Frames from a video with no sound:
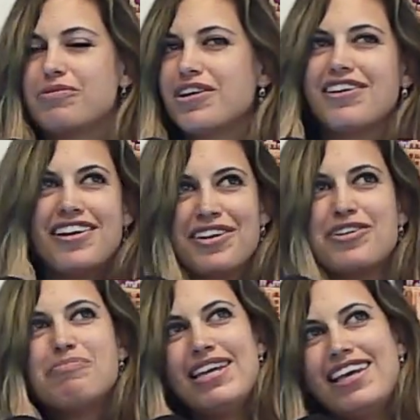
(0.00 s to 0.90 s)
to, gonna go to
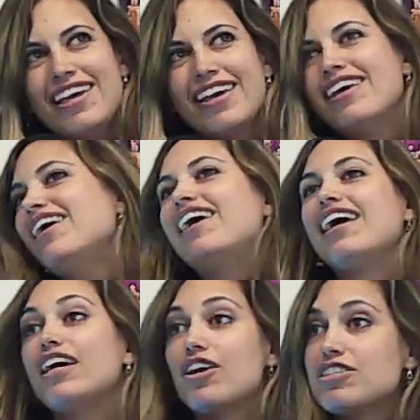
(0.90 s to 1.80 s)
PE,
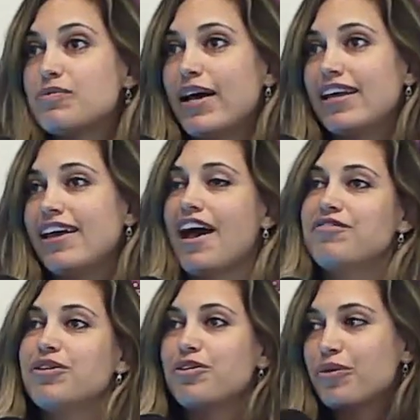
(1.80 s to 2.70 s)
get all sweaty, have to
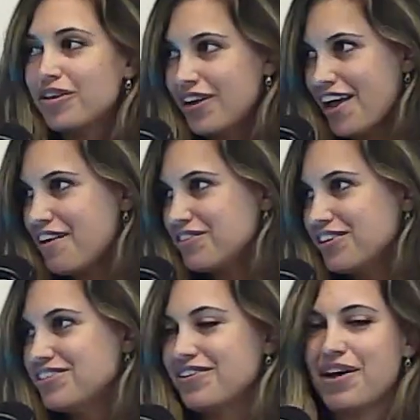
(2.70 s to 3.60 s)
go to work right after?
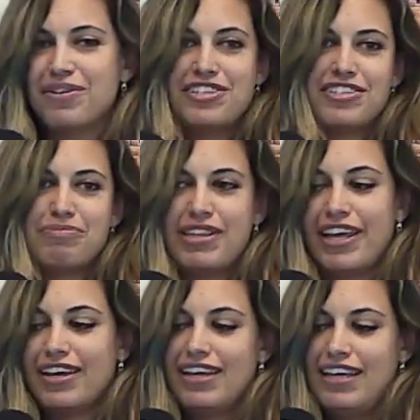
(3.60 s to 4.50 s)
So I would just be
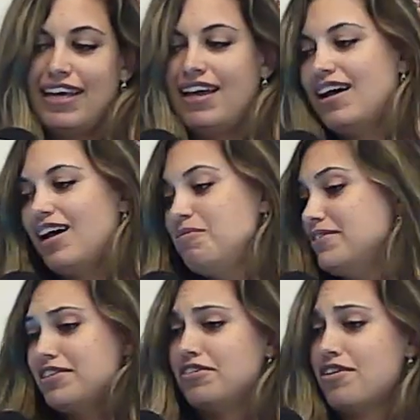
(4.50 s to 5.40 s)
like, I'm
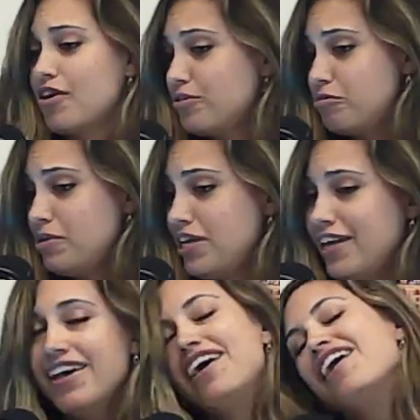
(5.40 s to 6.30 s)
just gonna not go to
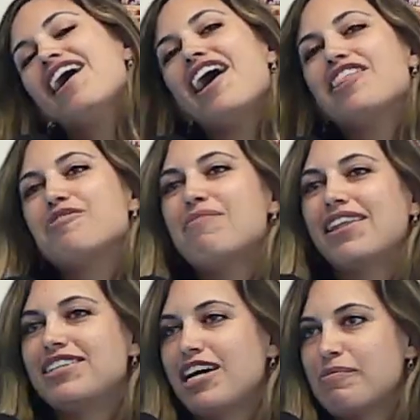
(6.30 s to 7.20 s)
PE. And then by
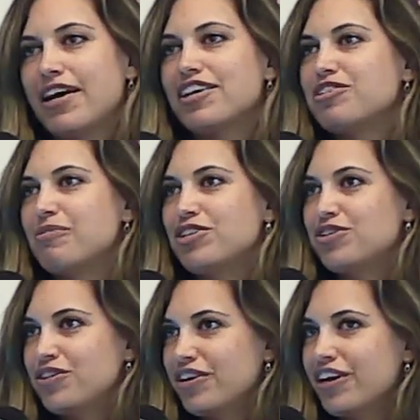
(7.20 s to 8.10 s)
the time I got to my
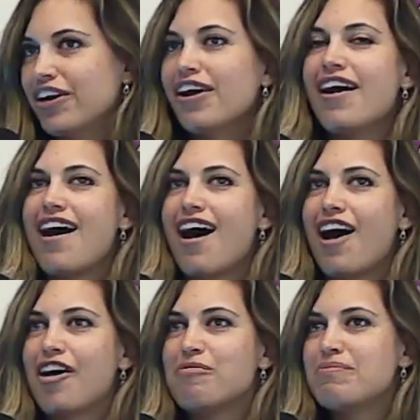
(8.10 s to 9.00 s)
junior year,
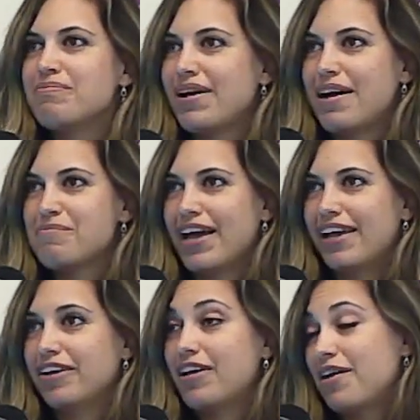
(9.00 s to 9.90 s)
um,
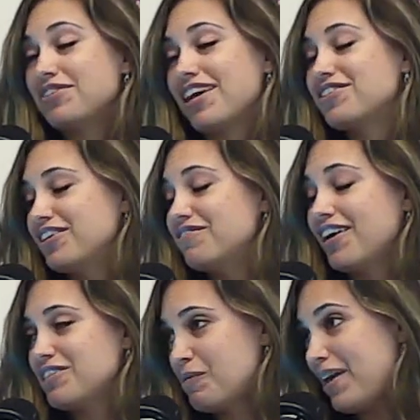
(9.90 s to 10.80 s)
my I was actually
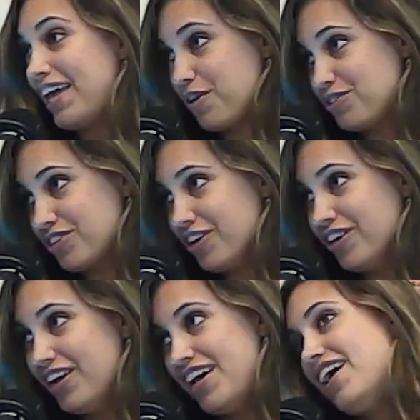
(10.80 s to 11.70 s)
advised by my counselor
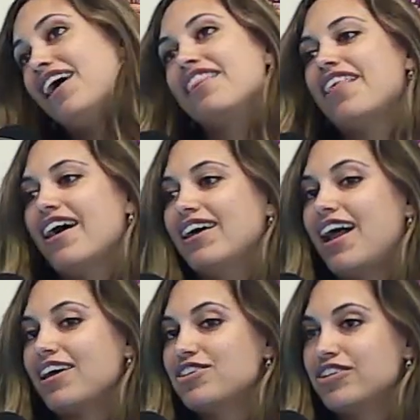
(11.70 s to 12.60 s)
that
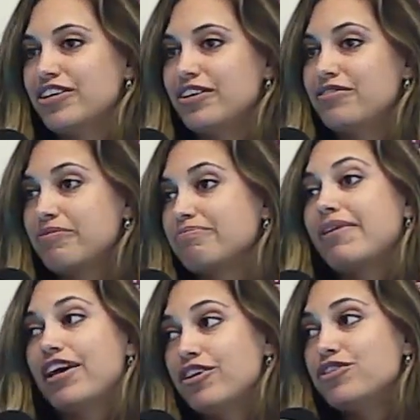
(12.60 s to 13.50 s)
I should I
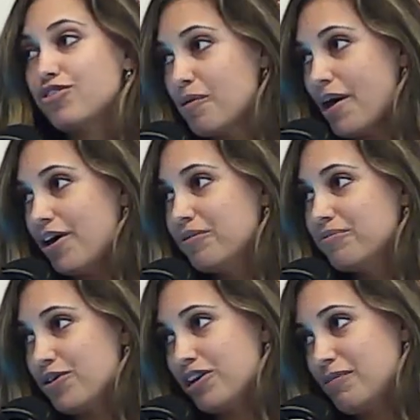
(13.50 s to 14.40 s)
could drop out,
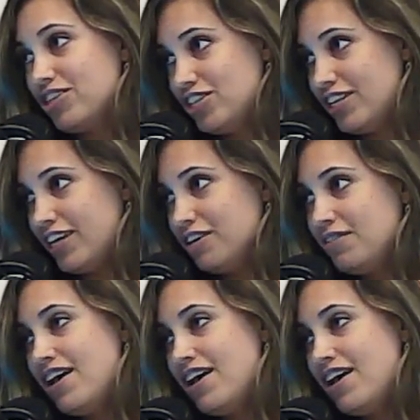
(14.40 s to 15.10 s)
go get my GED.